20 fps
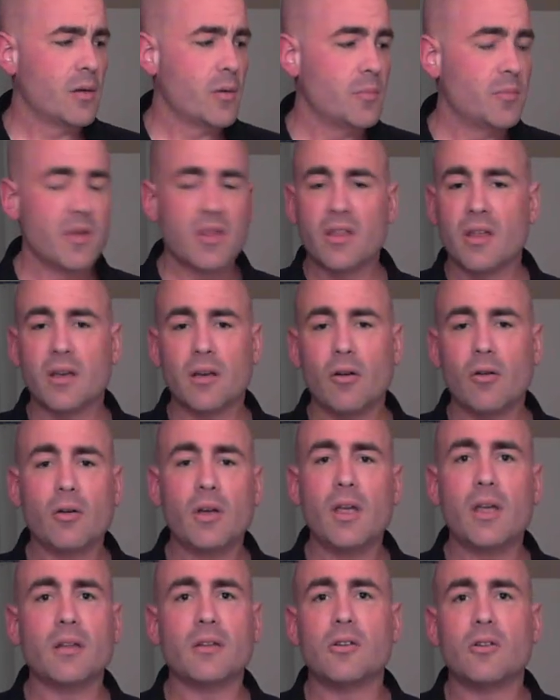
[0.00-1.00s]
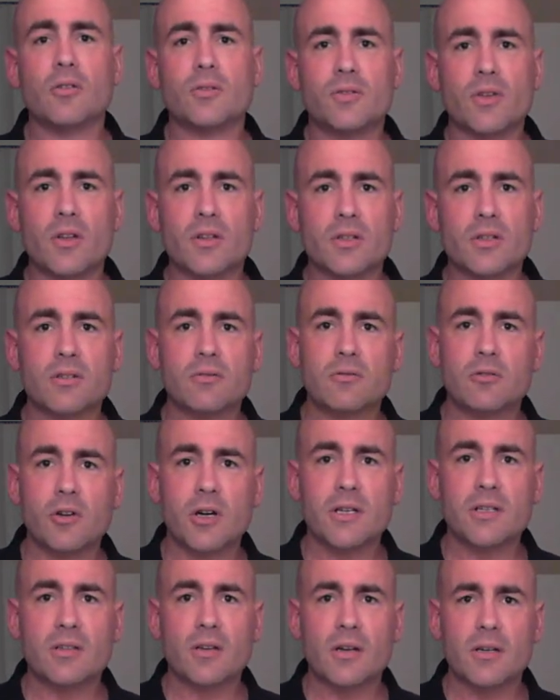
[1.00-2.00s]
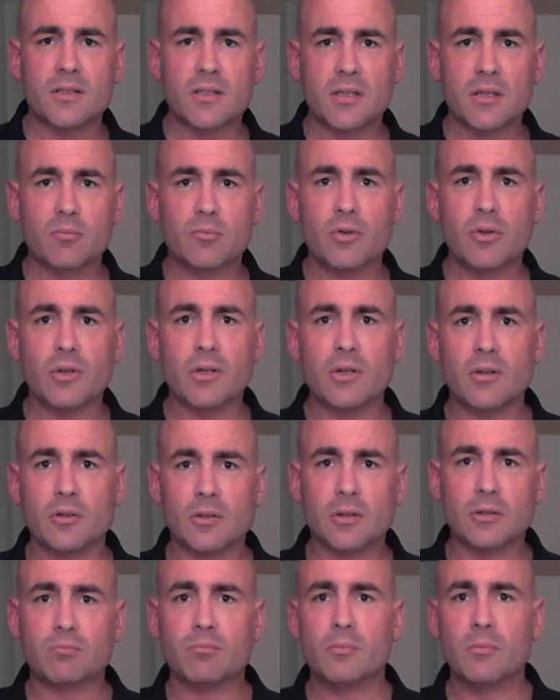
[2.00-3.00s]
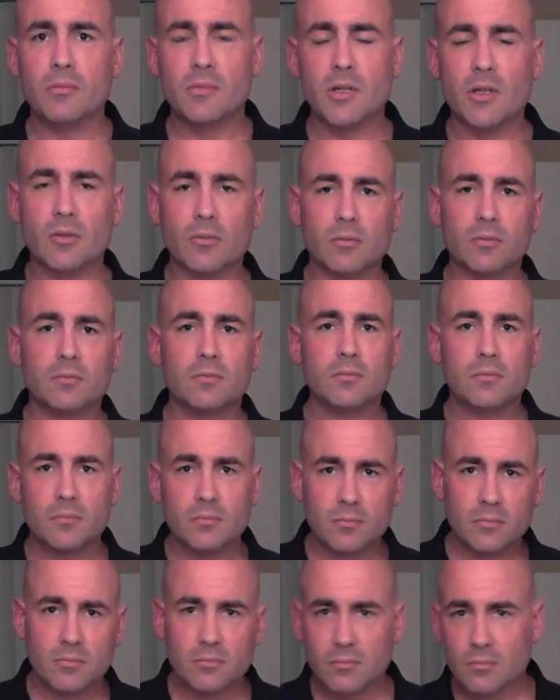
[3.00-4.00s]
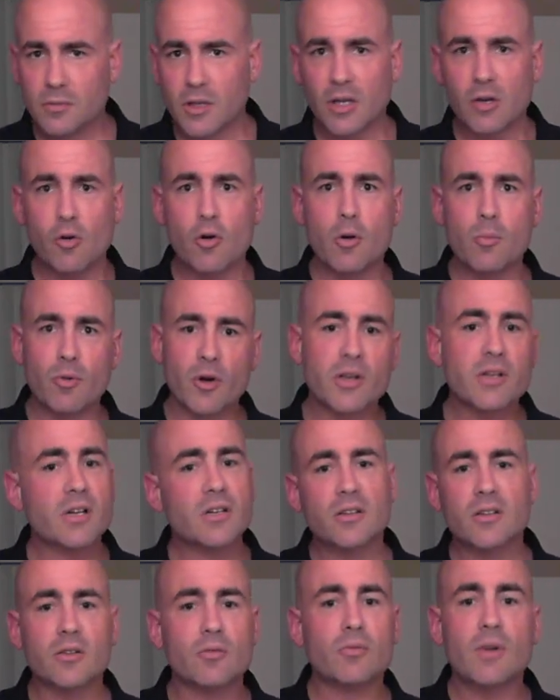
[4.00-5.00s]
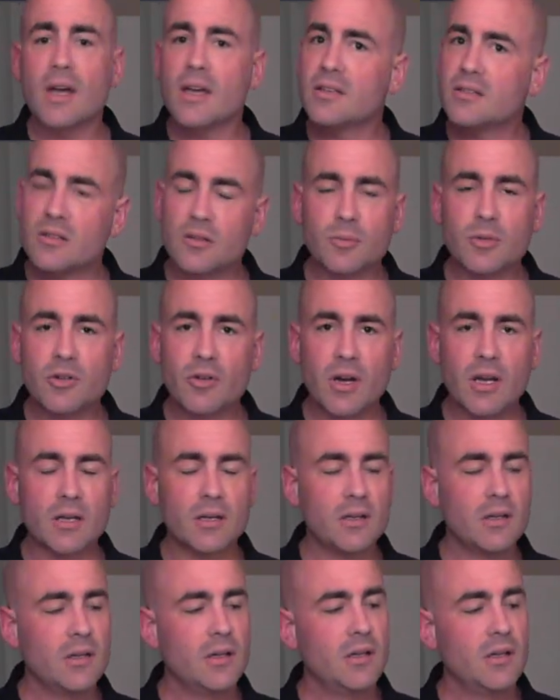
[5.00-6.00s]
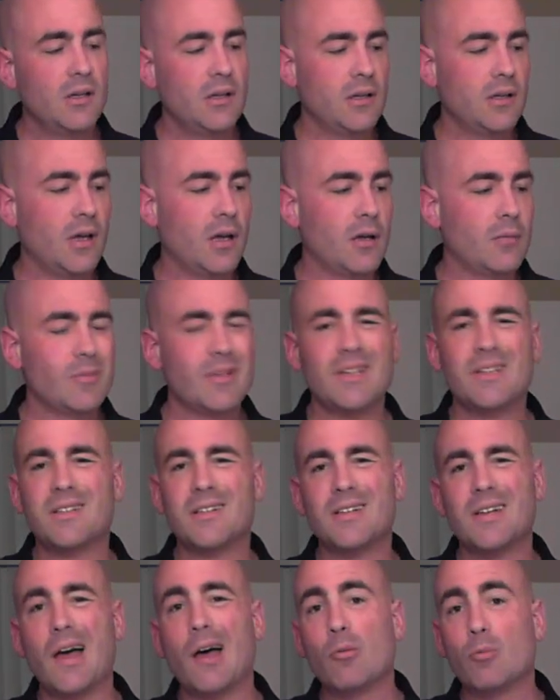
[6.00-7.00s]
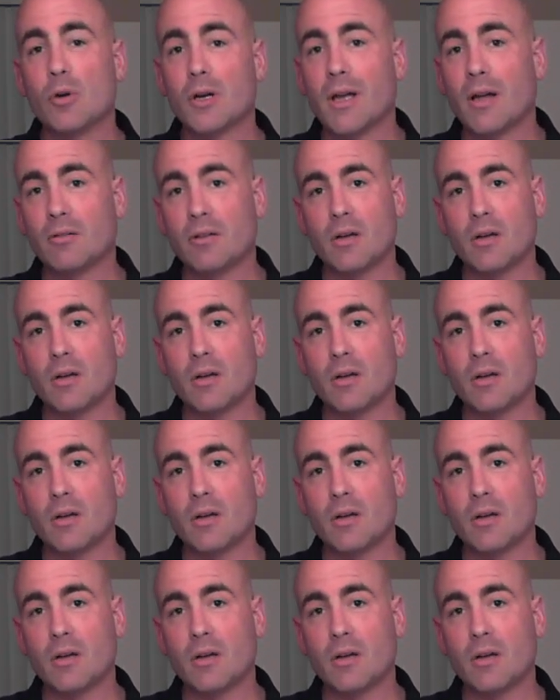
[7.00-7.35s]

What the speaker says: think, oh, hey, it's all this great sauce you can put, it'll incorporate into the rice, it'll be great. It did not work out that